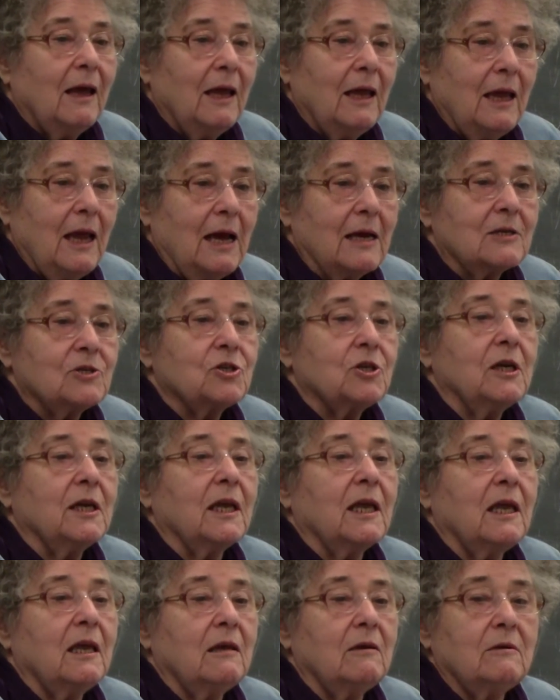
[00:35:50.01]
He
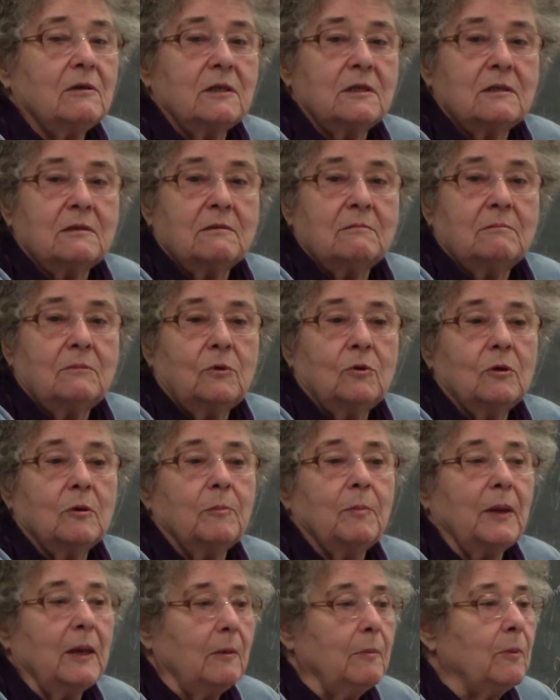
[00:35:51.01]
actually killed
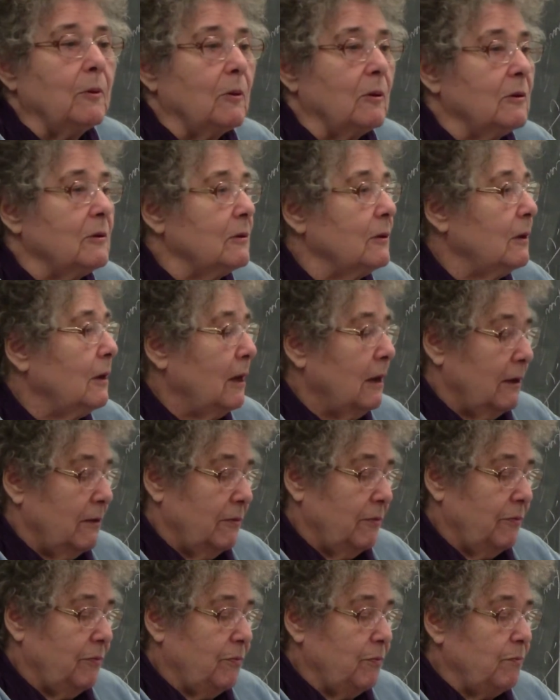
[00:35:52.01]
more people
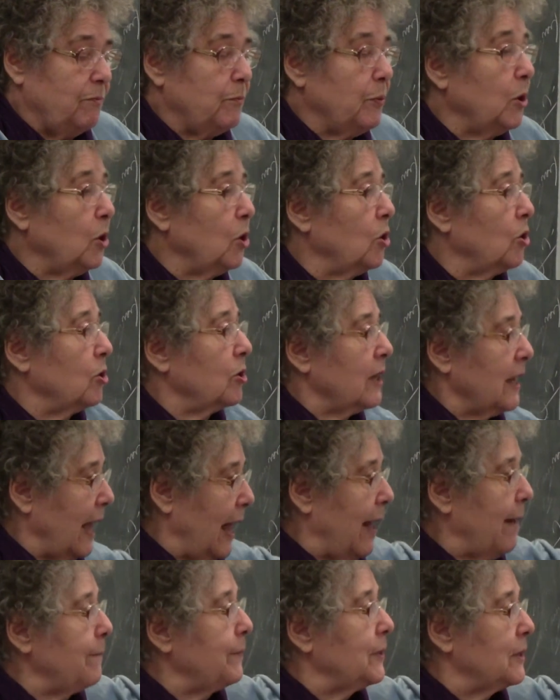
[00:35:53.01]
per
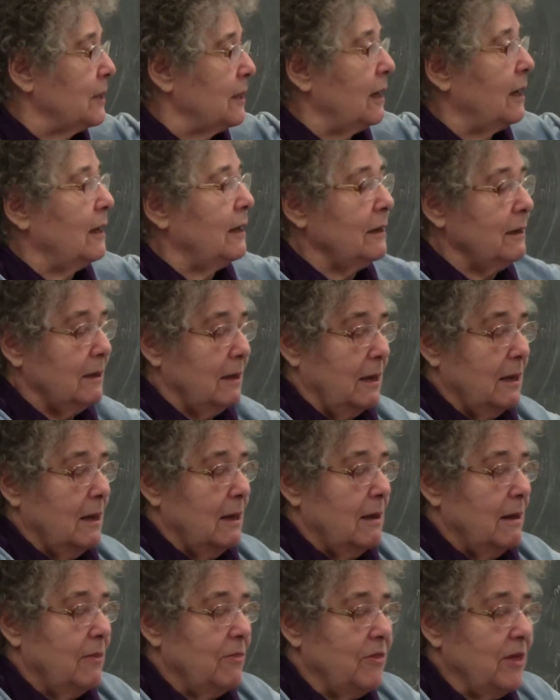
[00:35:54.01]
capita
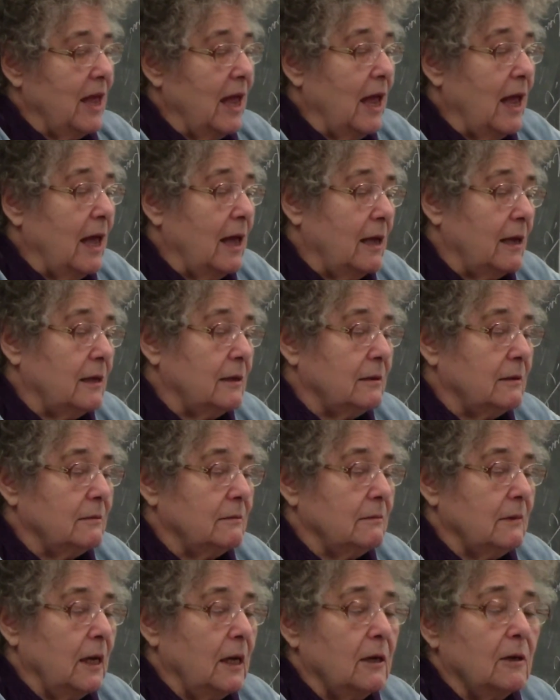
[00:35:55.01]

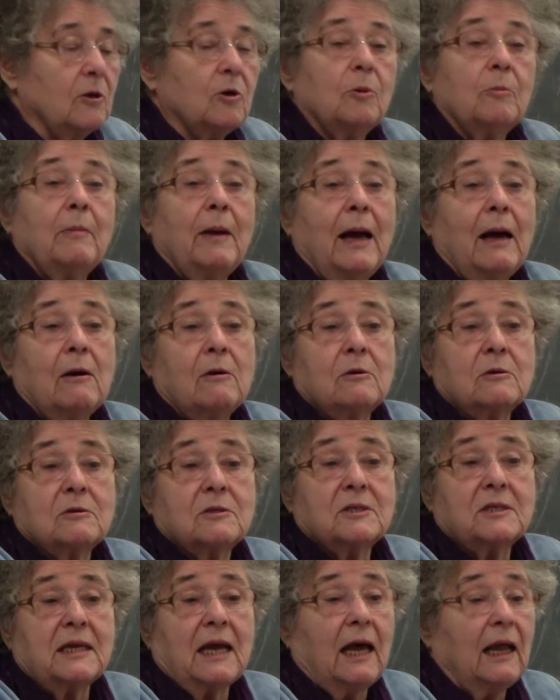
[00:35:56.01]
than Hitler, Mao,
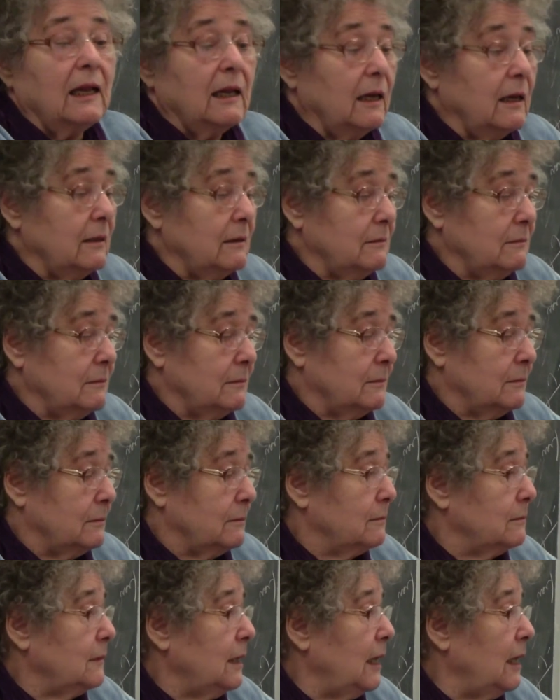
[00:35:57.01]

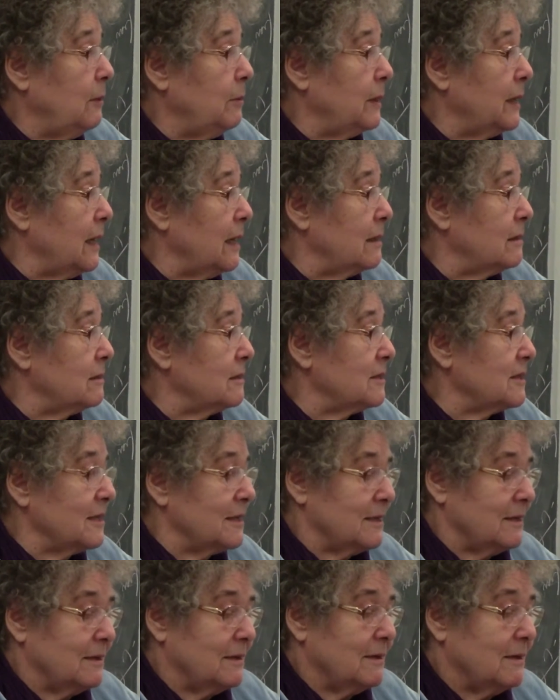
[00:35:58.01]
Stalin, anybody
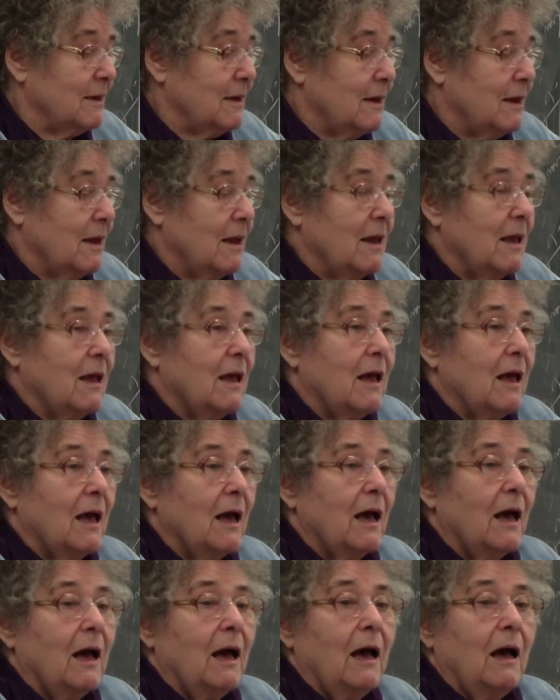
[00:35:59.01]
else.
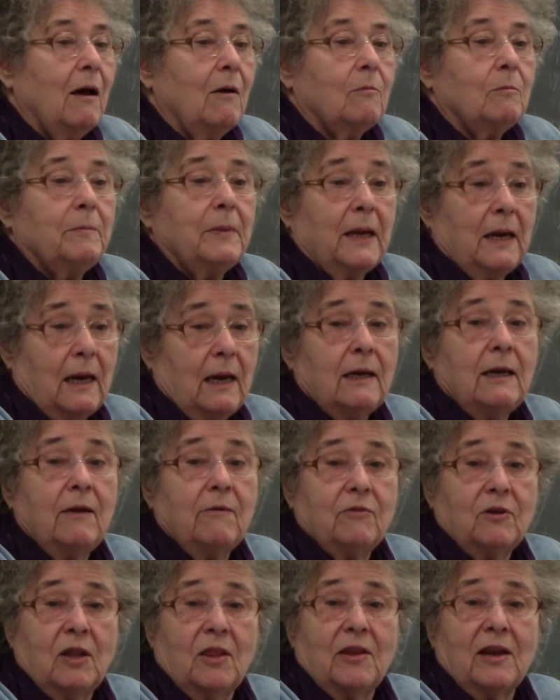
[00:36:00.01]
But
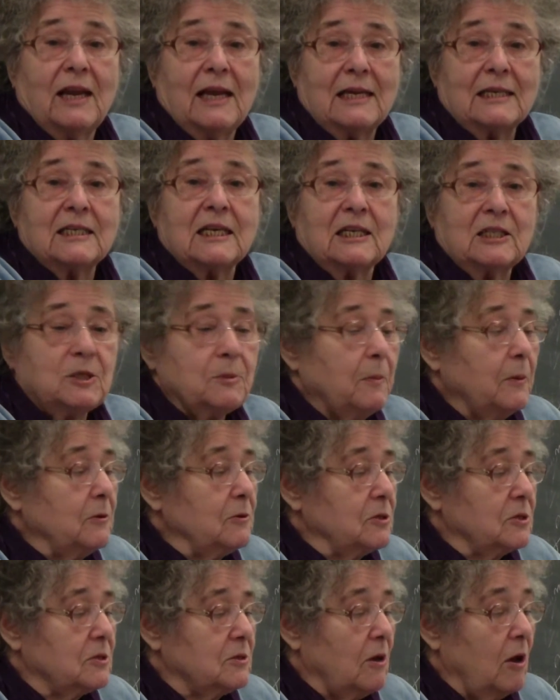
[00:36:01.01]
nevertheless, I
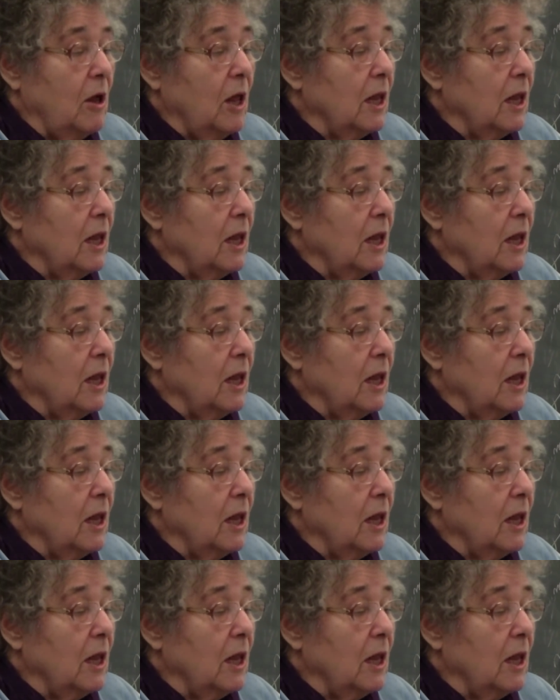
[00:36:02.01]
suppose